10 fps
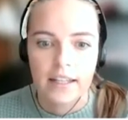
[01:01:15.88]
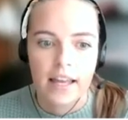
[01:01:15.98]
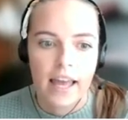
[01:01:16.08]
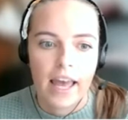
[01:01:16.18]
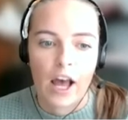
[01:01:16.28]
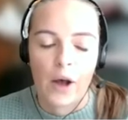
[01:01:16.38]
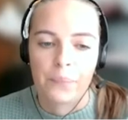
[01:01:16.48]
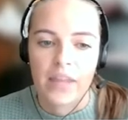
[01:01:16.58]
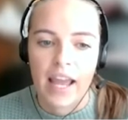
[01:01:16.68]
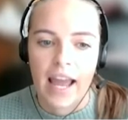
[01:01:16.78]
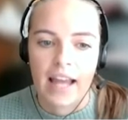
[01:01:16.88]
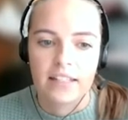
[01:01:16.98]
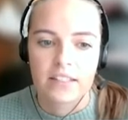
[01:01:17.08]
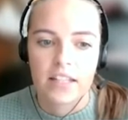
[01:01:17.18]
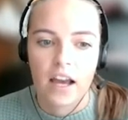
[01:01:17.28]

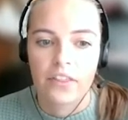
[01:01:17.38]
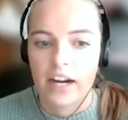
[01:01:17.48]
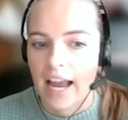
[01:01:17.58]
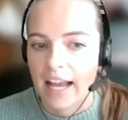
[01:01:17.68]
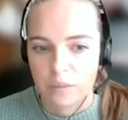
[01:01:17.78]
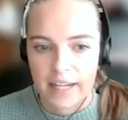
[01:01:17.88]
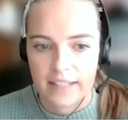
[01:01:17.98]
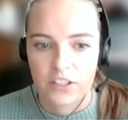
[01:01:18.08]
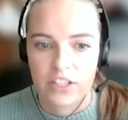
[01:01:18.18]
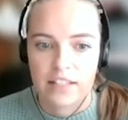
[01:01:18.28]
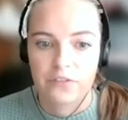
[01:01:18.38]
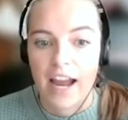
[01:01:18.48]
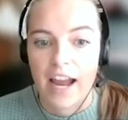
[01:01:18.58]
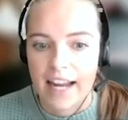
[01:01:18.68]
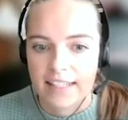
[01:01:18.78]
And other aspects such as
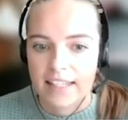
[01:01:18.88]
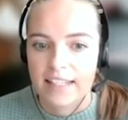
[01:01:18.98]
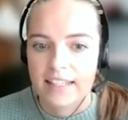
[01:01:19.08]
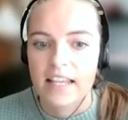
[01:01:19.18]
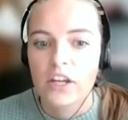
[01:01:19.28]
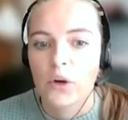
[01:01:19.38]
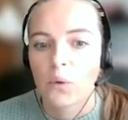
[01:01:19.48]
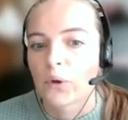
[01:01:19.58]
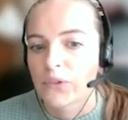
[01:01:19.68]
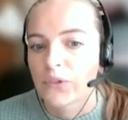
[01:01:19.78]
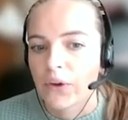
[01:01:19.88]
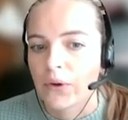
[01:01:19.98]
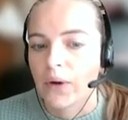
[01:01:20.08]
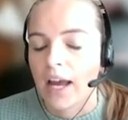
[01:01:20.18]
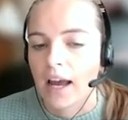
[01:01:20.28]
finances were
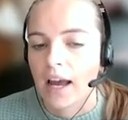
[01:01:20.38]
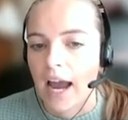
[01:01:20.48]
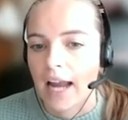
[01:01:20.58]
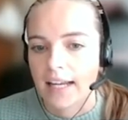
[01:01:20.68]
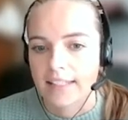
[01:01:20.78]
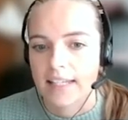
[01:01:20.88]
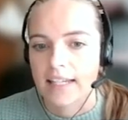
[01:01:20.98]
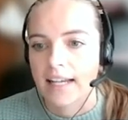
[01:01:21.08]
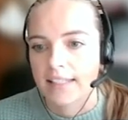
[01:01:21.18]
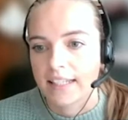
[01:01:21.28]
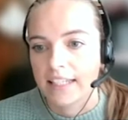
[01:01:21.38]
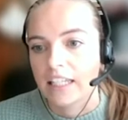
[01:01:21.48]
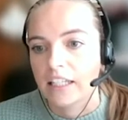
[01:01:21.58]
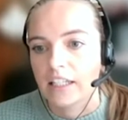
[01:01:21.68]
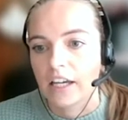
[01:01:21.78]
also highlighted as a
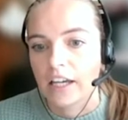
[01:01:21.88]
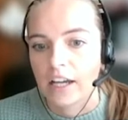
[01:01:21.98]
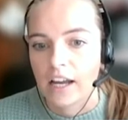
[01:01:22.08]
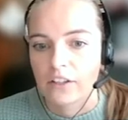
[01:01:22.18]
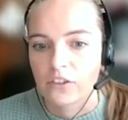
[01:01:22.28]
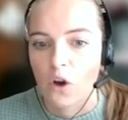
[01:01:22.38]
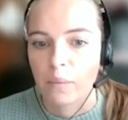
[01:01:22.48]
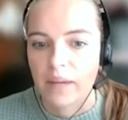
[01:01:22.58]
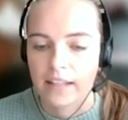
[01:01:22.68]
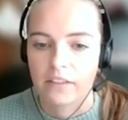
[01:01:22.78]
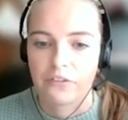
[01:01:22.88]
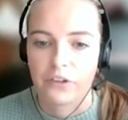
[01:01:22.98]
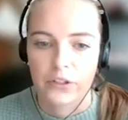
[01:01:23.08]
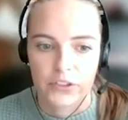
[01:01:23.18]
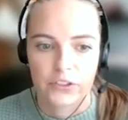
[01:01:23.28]
key topic in the
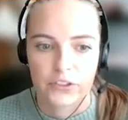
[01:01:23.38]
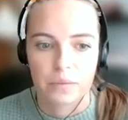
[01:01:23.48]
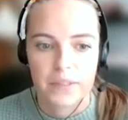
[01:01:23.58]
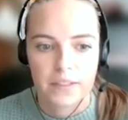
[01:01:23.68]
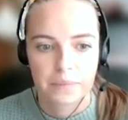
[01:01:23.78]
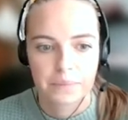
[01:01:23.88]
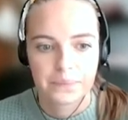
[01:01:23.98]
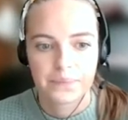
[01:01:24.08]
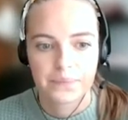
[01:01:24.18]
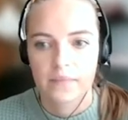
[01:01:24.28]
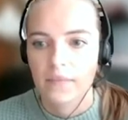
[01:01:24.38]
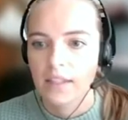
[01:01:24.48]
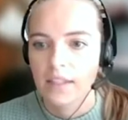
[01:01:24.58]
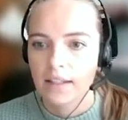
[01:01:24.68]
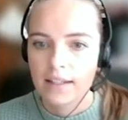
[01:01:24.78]
focus groups.
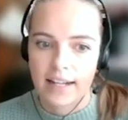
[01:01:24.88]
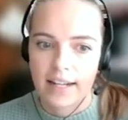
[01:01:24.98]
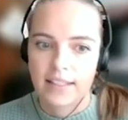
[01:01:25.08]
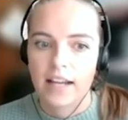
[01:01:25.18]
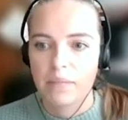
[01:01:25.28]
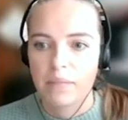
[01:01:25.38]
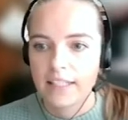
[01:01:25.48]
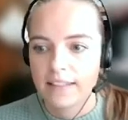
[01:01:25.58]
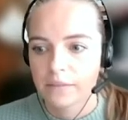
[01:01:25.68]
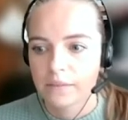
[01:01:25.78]
Next slide, please.